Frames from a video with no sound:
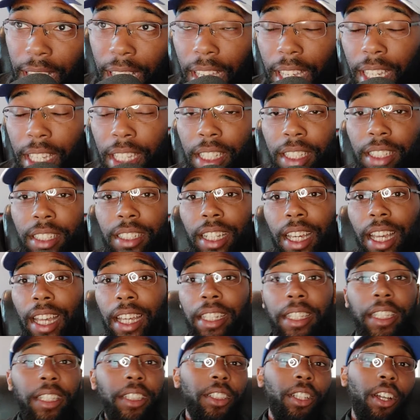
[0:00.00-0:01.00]
And I
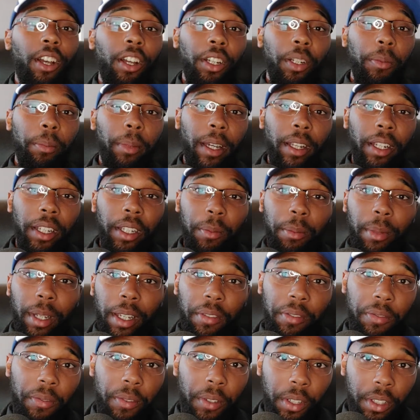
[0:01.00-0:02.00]
did talk about it in my
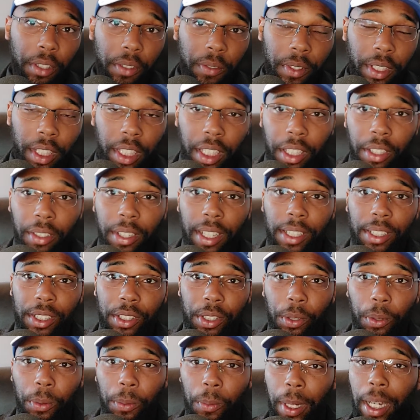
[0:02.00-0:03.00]
first video as
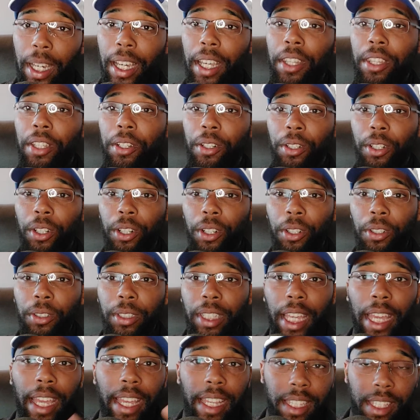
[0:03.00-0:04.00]
to why they're
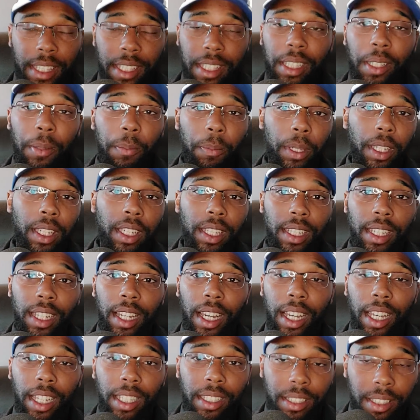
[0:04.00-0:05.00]
called SCP
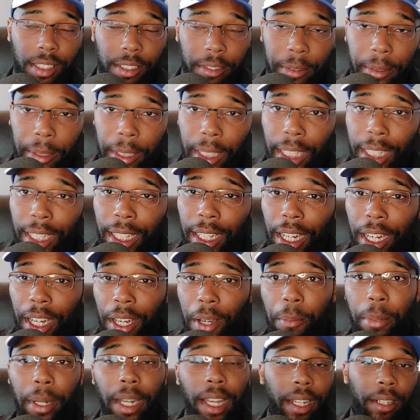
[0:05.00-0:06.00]
knots.
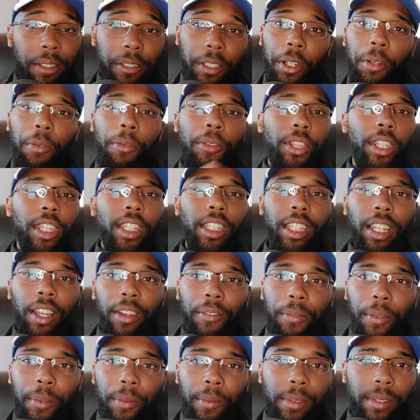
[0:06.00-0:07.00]
But I don't think
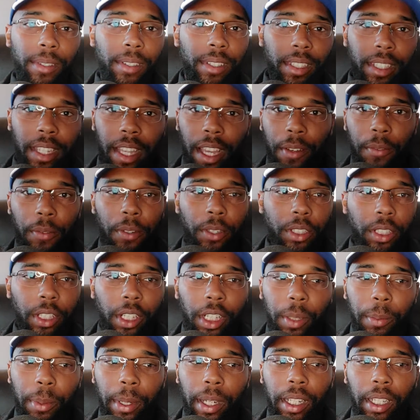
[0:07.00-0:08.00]
I've ever
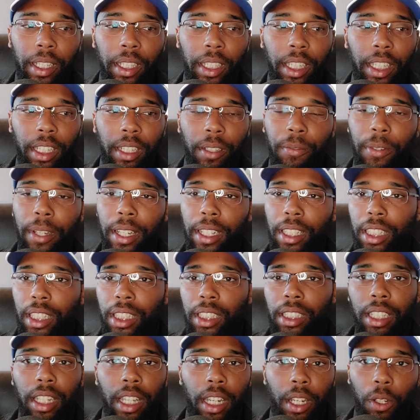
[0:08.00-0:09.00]
talked about it again. If I
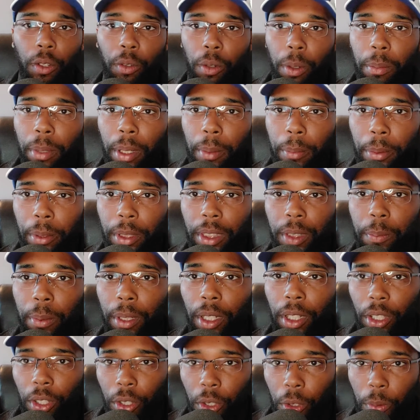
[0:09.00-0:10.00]
did, then I don't remember. It's been
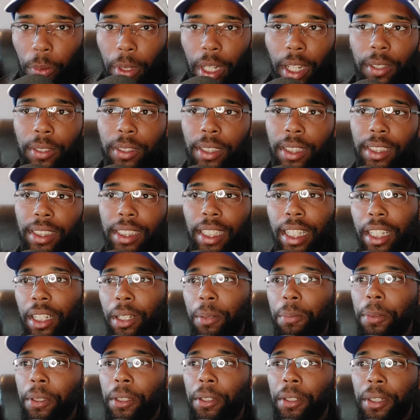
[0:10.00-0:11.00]
a little while since I
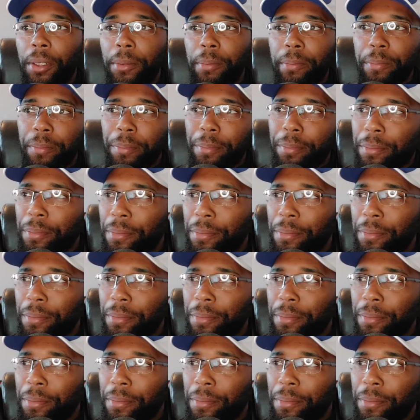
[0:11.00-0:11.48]
uploaded.